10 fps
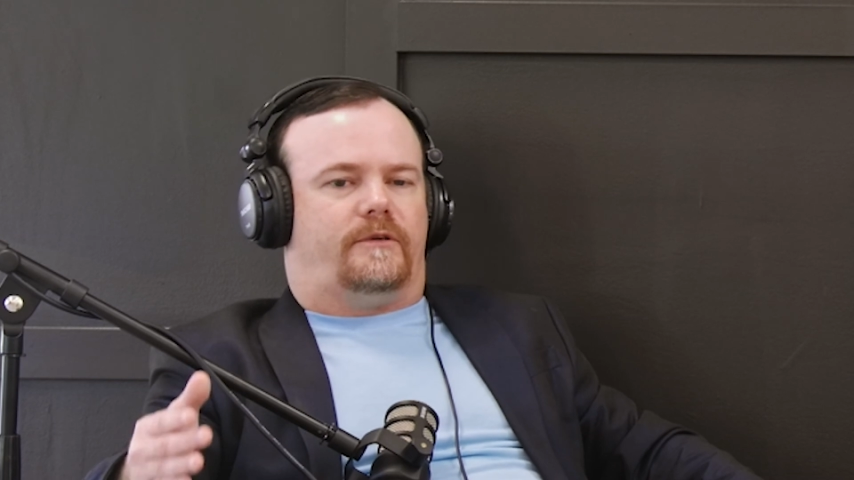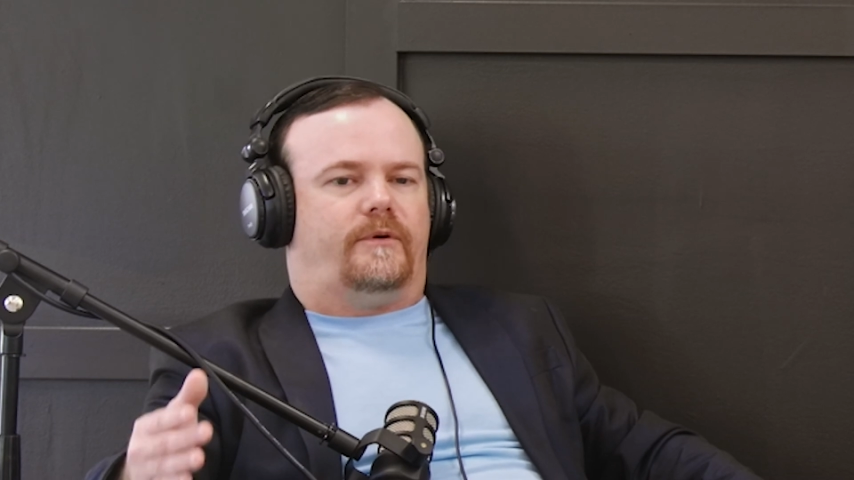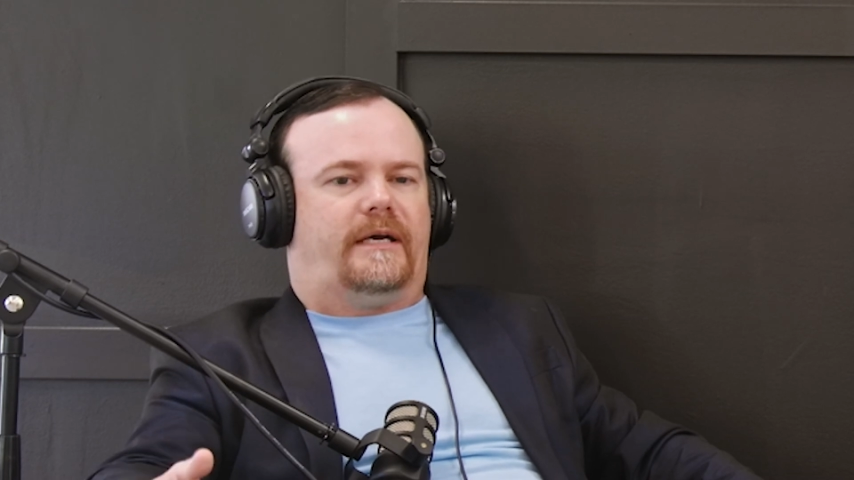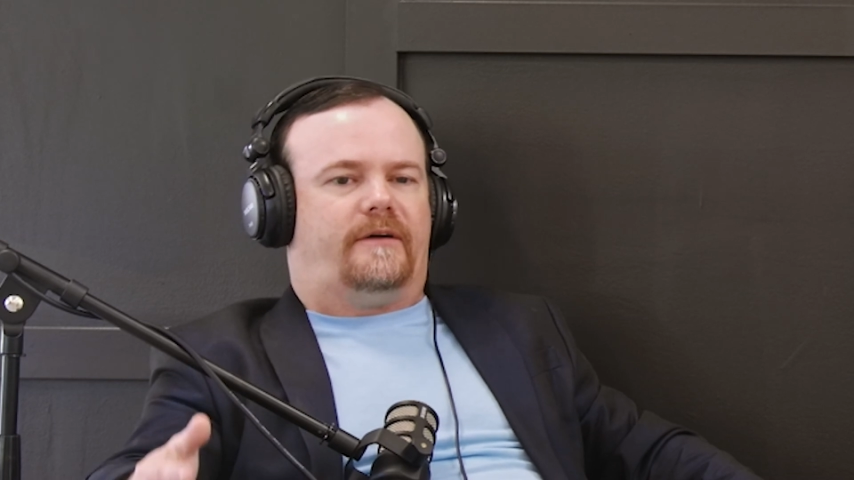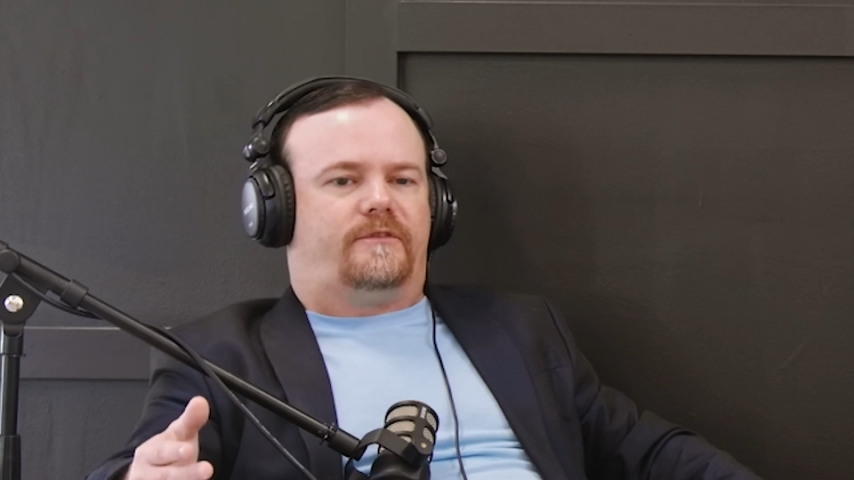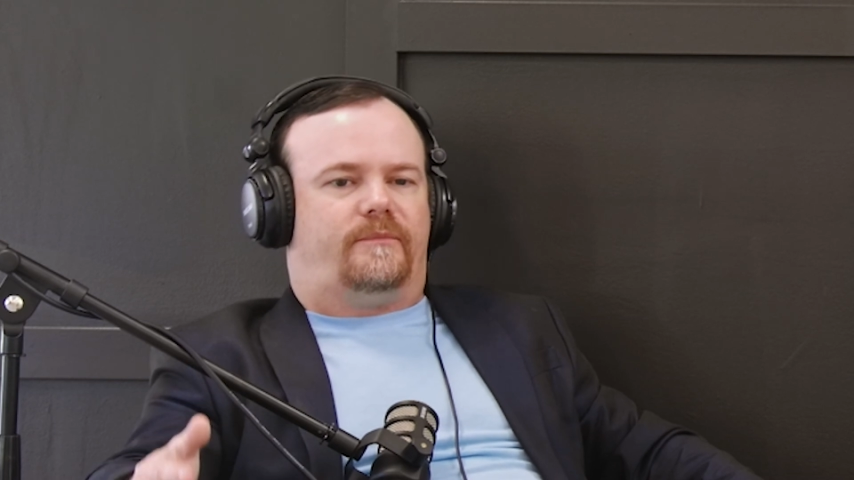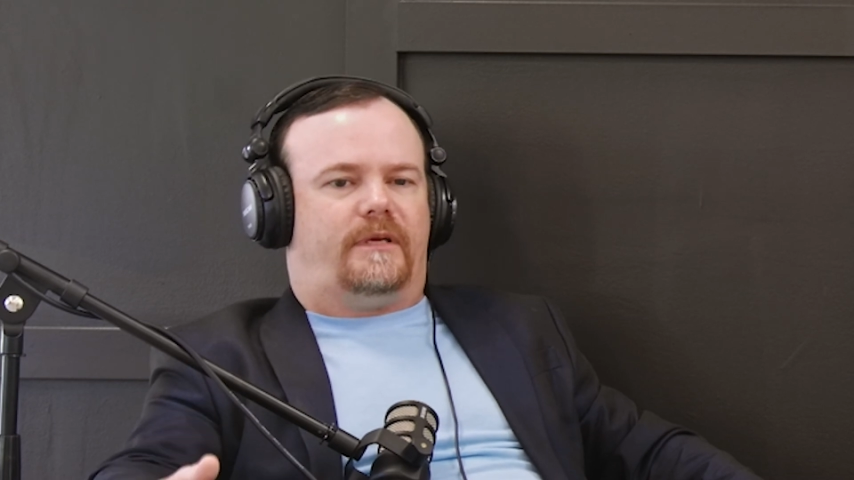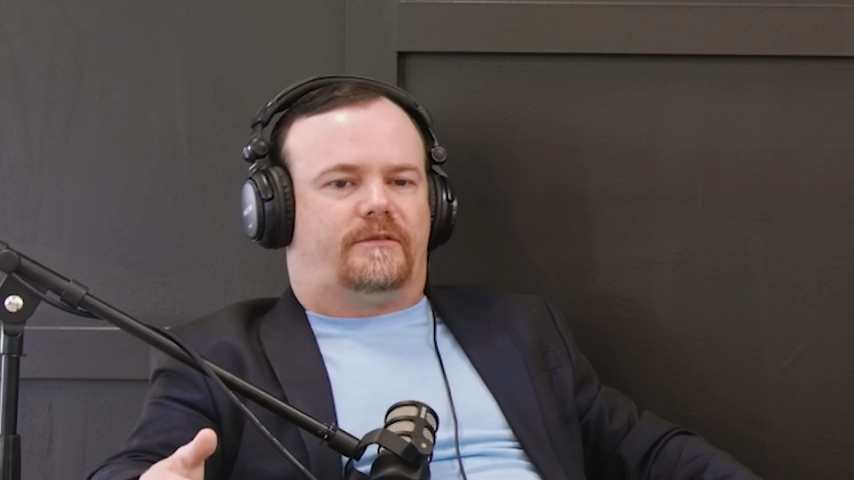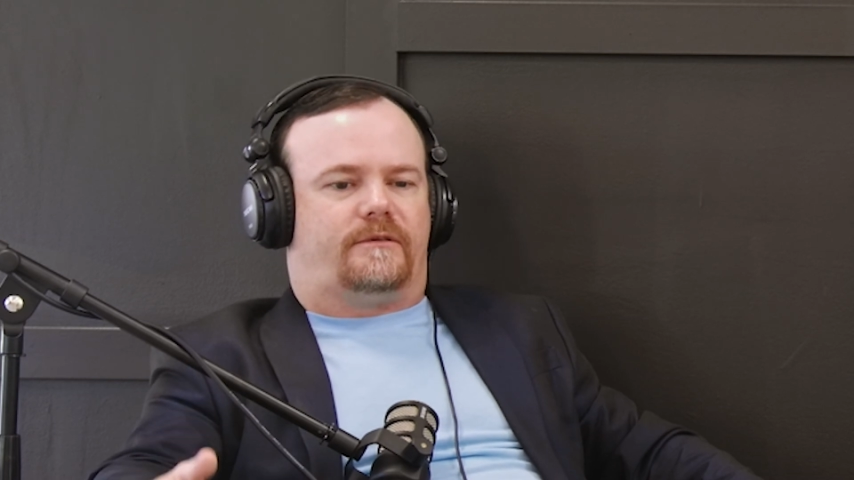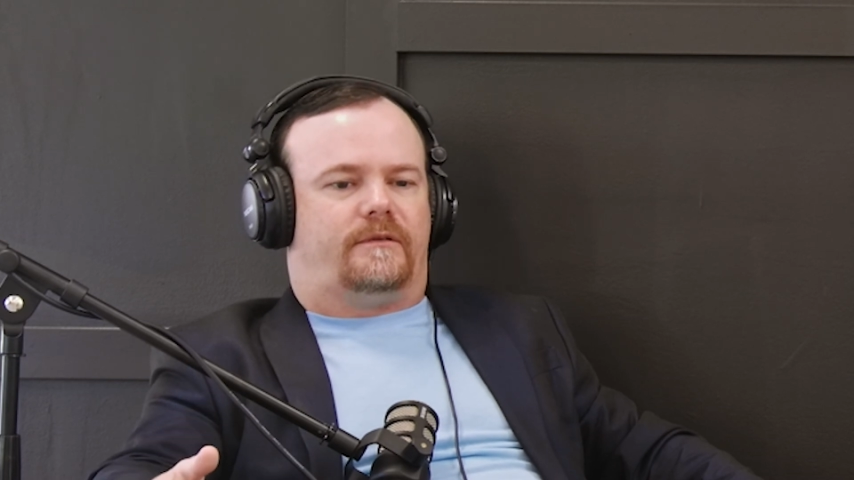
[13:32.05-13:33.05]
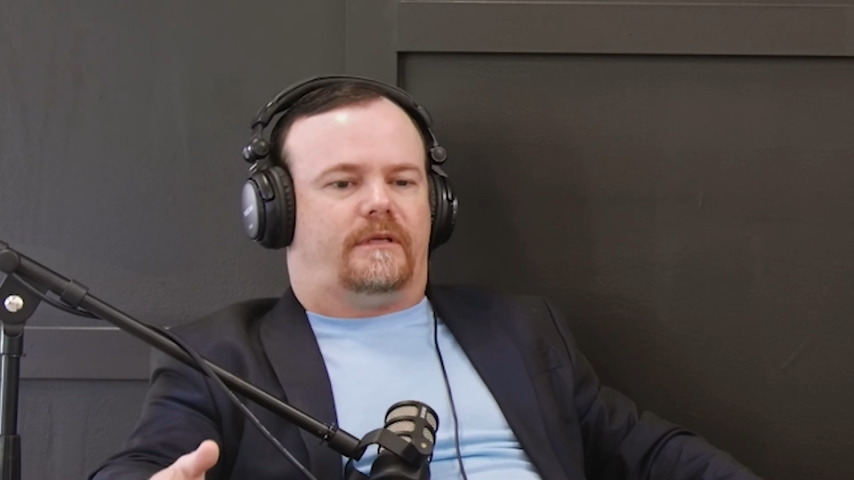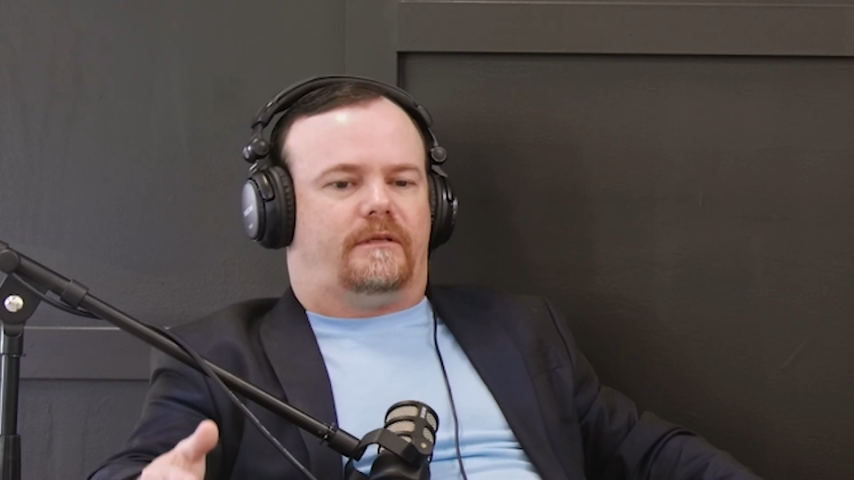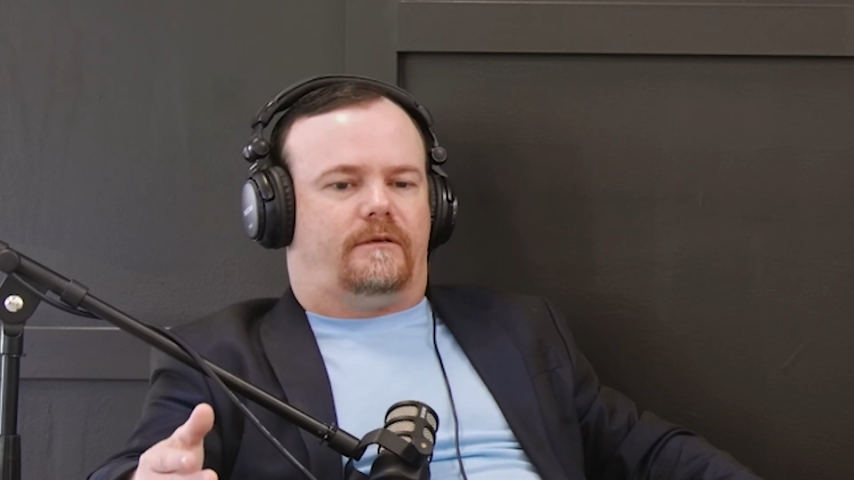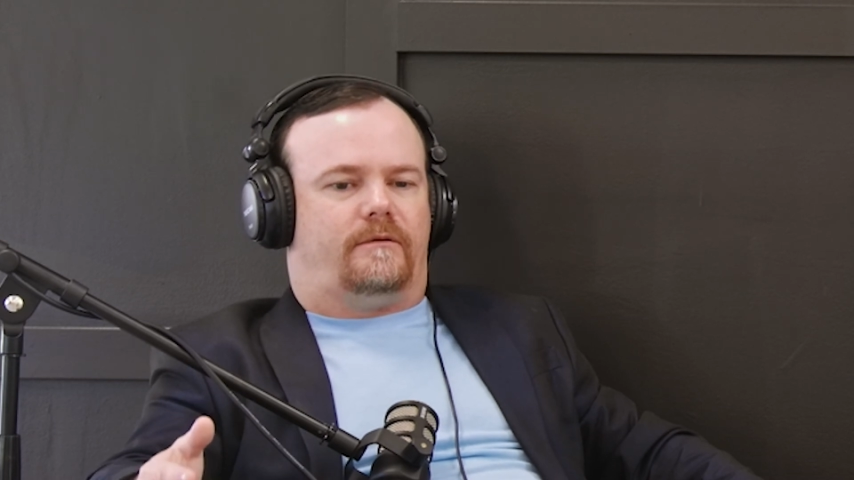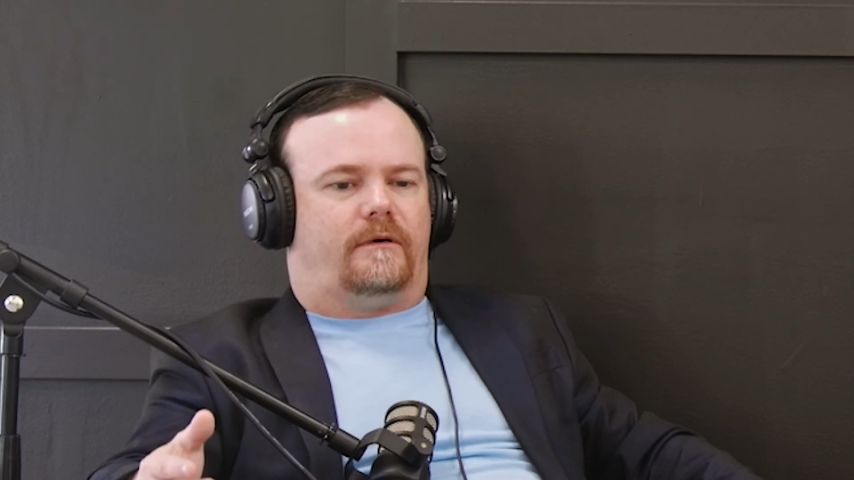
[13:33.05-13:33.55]
you have to make sure
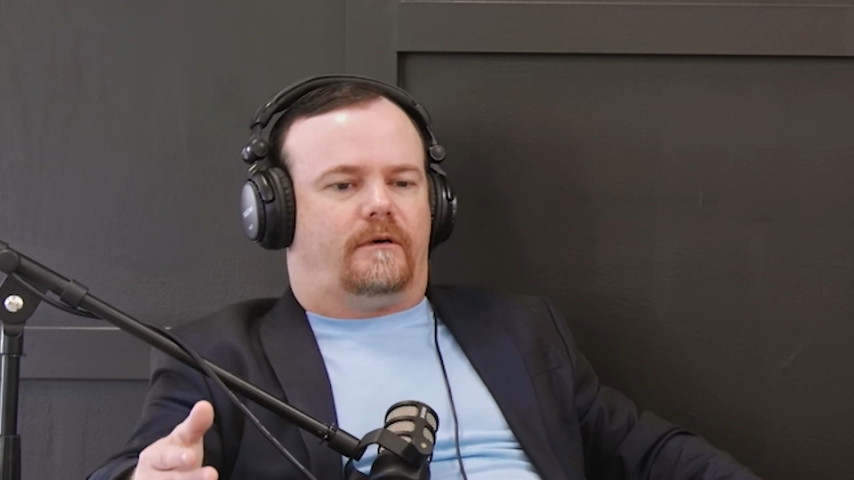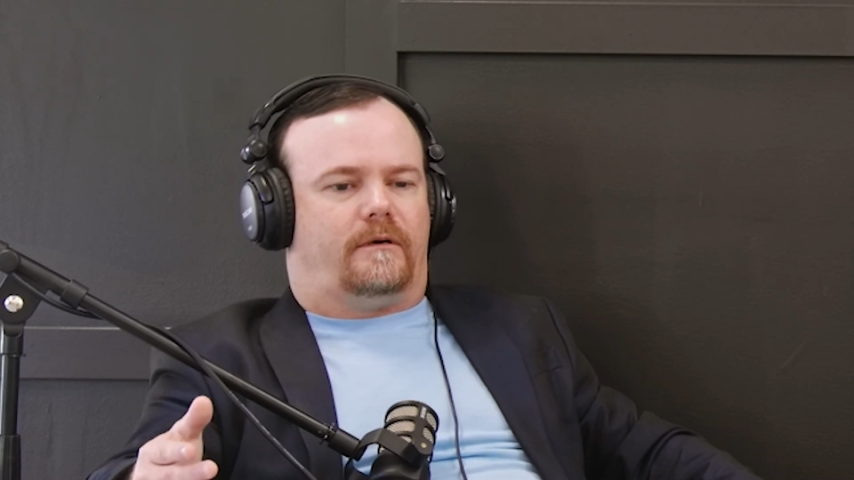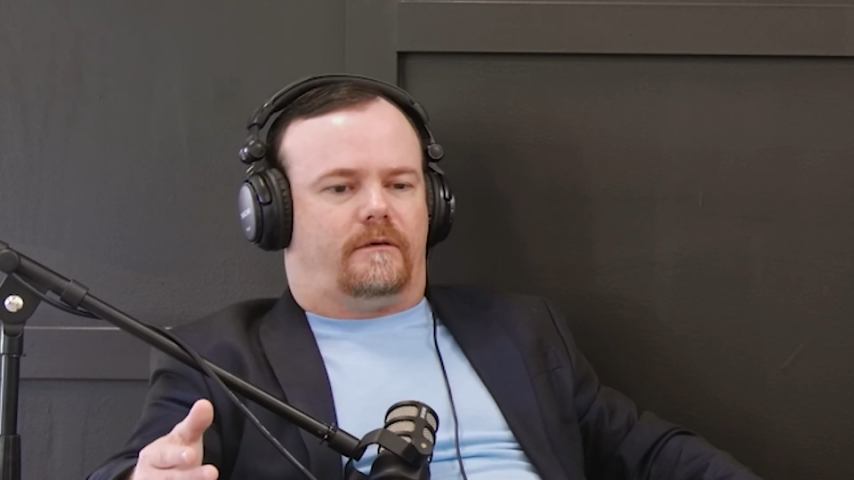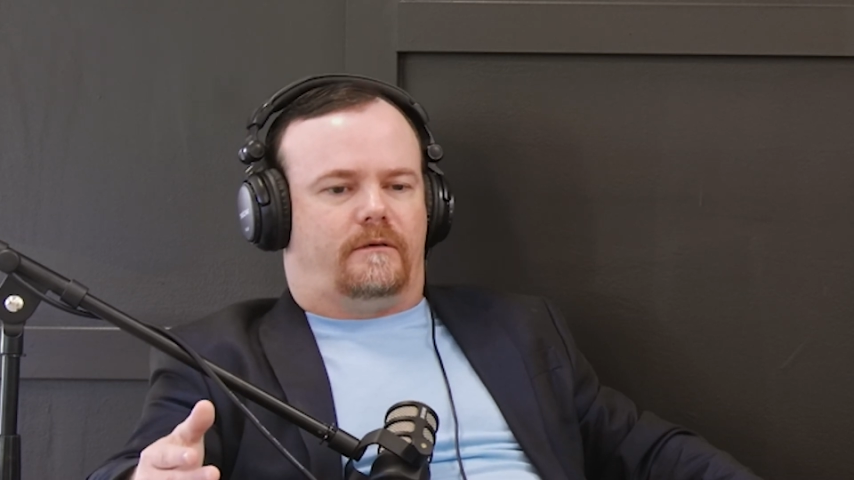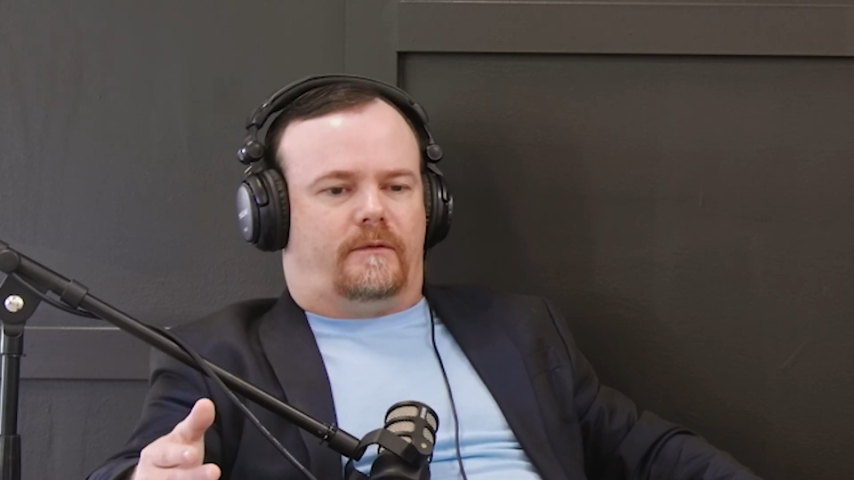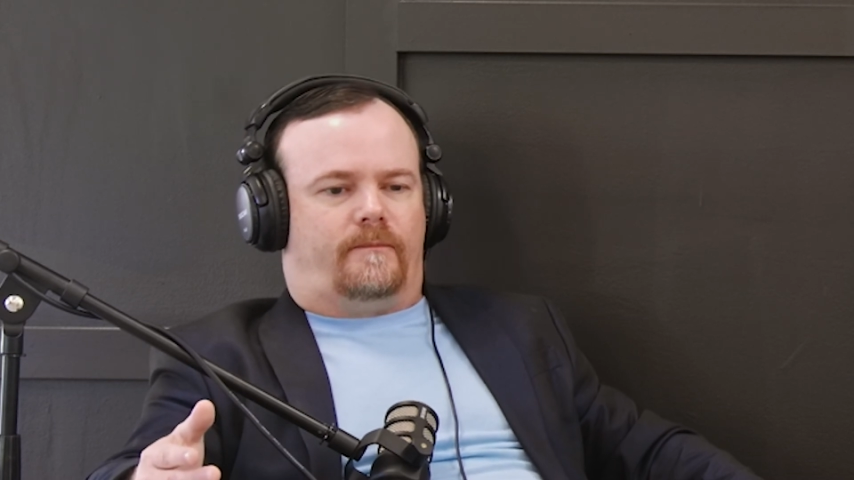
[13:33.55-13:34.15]
that you are